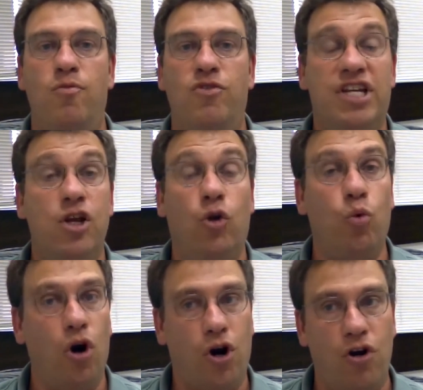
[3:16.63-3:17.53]
skilled
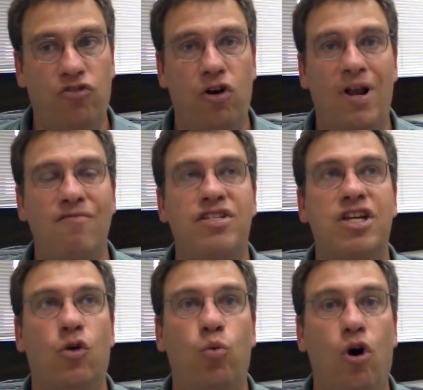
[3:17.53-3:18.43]
workers, you don't have
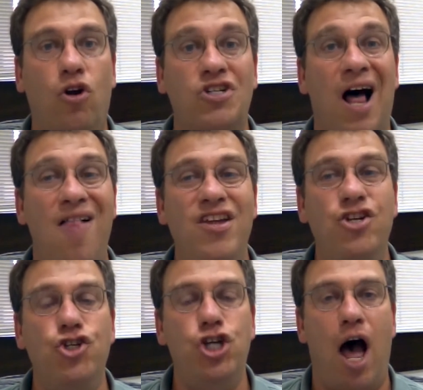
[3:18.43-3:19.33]
skilled workers on
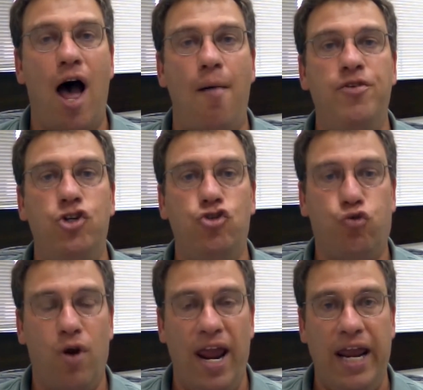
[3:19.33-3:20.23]
the job to
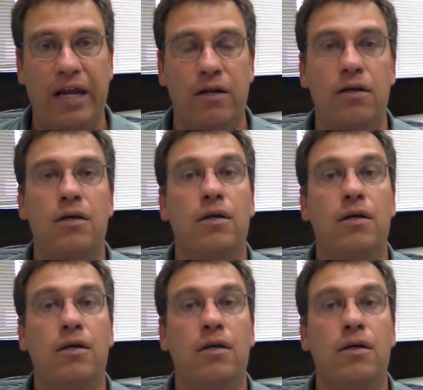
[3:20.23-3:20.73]
train